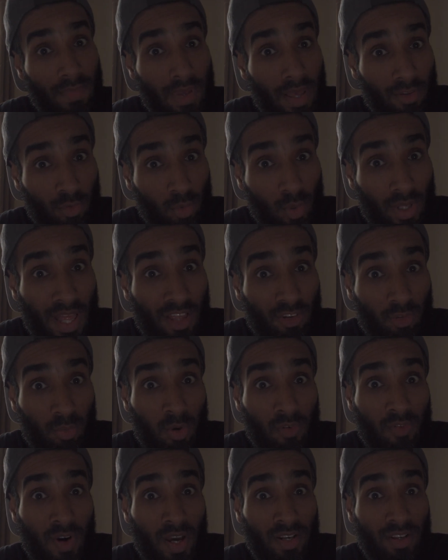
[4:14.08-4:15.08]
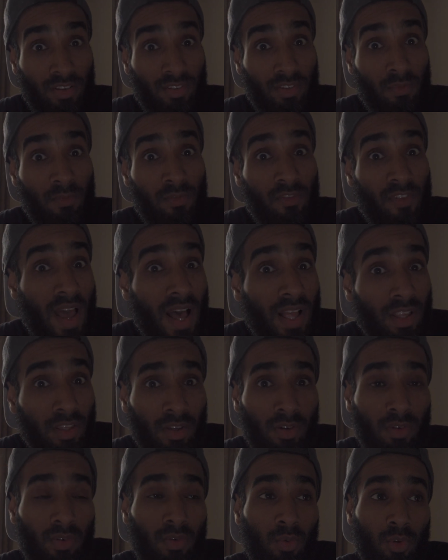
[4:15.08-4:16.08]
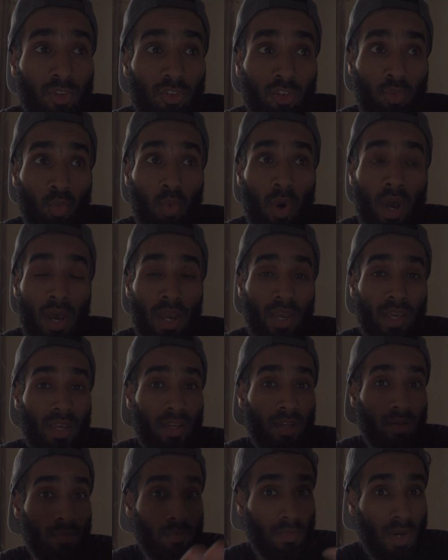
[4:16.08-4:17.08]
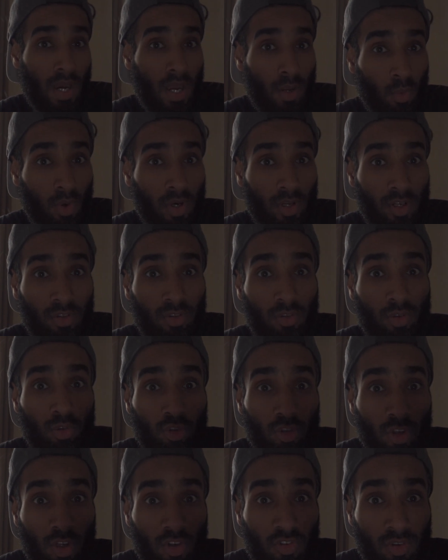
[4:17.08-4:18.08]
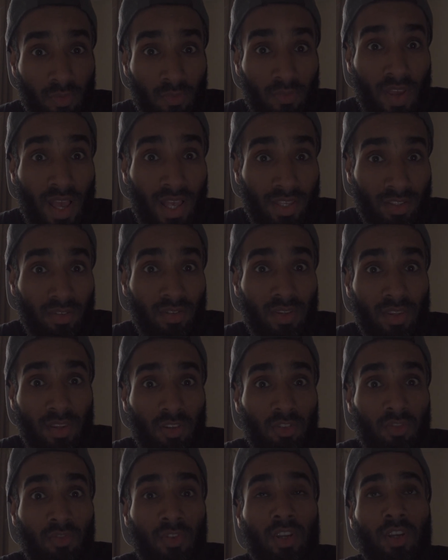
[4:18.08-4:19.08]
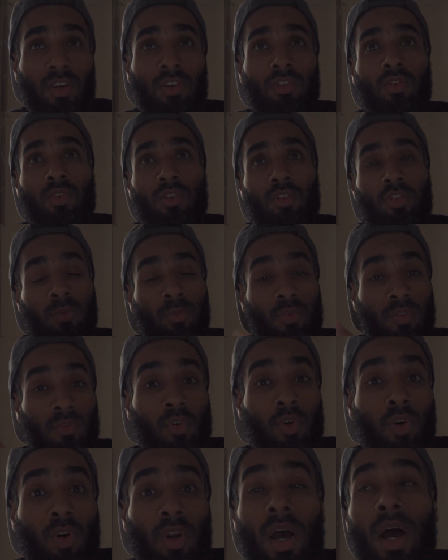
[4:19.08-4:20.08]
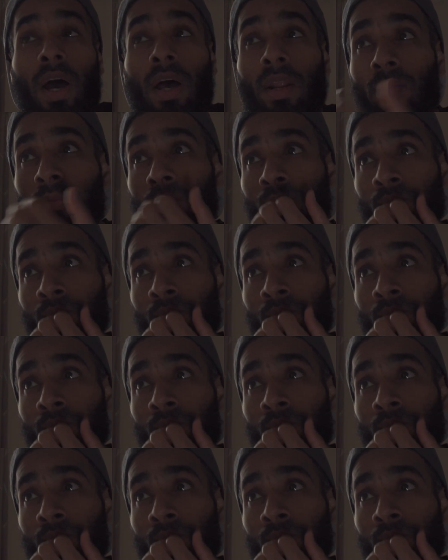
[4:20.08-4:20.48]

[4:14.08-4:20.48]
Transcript: as well as providing some value which is why I wanted to share some value in this video too in terms of Quran.